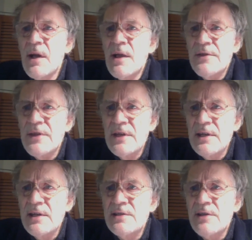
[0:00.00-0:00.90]

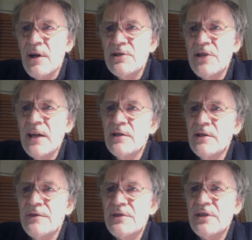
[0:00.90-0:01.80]
These are
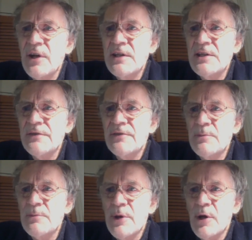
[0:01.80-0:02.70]
tailored for slightly
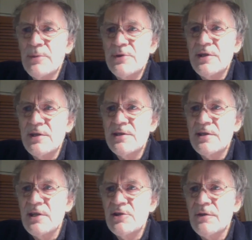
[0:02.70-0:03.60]
different purposes,
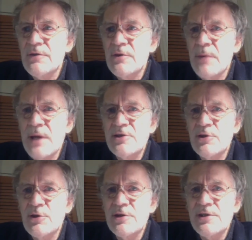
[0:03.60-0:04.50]
each of them, as
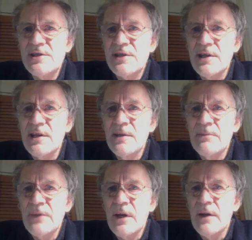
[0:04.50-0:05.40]
you can see,
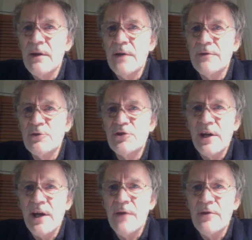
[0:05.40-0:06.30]
if you
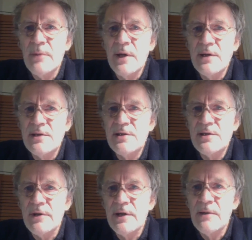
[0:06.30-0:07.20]
check out the main
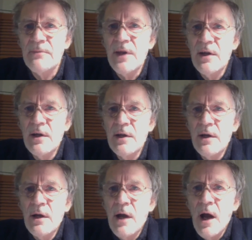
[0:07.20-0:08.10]
screen,
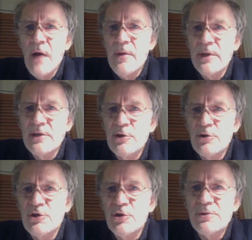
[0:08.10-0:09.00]
the main
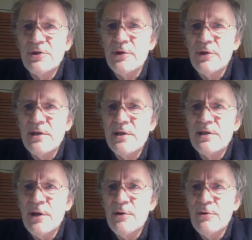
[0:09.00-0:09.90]
YouTube screen.
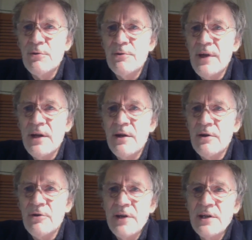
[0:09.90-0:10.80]
So they're a
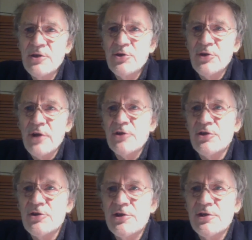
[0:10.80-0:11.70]
great
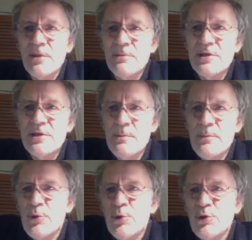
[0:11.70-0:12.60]
introduction to some
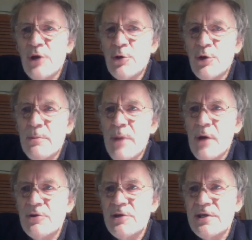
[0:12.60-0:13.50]
simple yoga
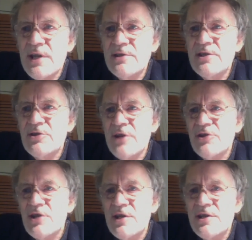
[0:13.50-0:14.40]
poses and
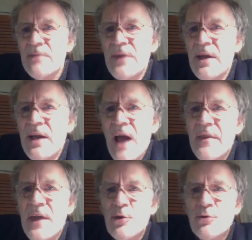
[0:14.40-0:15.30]
stretches, and
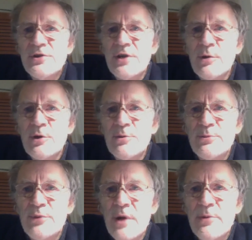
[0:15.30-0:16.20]
they're also a
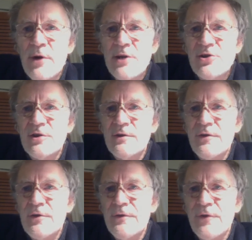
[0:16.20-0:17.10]
good preparation
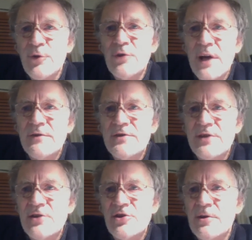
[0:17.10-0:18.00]
for the full length
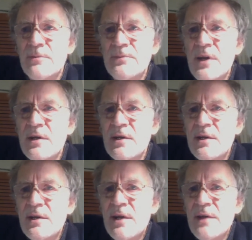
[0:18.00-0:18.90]
session.
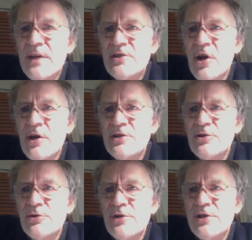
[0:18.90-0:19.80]
Their
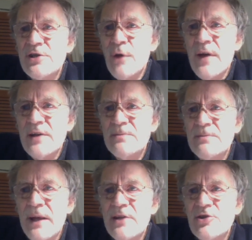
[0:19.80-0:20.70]
titles are
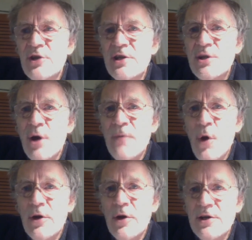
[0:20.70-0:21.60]
self-explanatory, so I'm
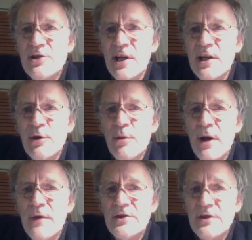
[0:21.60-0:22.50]
not going to tell you
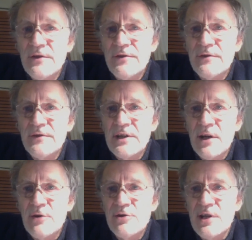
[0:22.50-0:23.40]
about the different
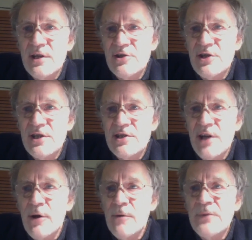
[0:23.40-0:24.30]
videos in
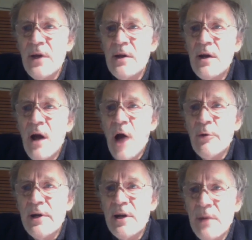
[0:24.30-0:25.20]
detail. I
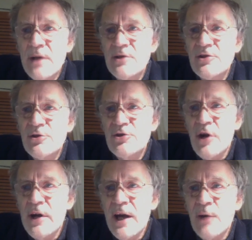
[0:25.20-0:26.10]
recommend you
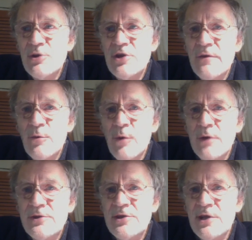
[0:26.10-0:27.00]
try out whichever
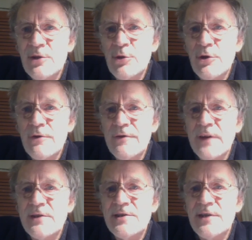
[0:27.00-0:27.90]
ones tickle your
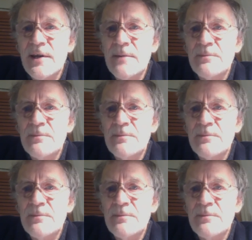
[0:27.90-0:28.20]
fancy.